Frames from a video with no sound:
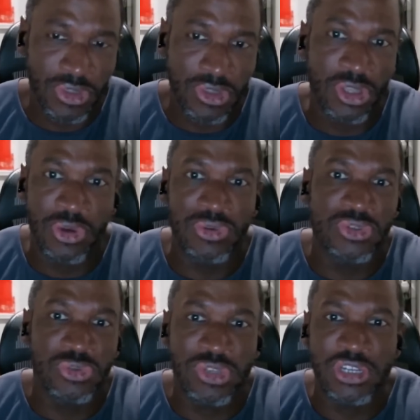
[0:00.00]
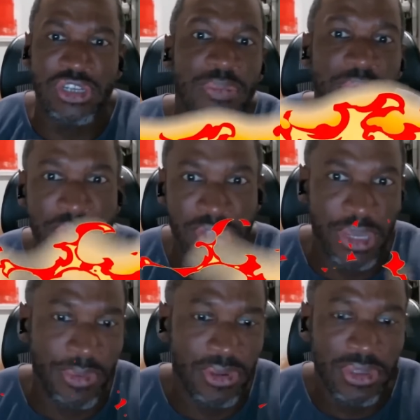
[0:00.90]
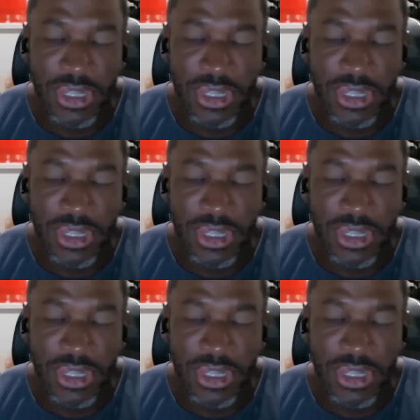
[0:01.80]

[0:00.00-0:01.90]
to those who didn't come to the table?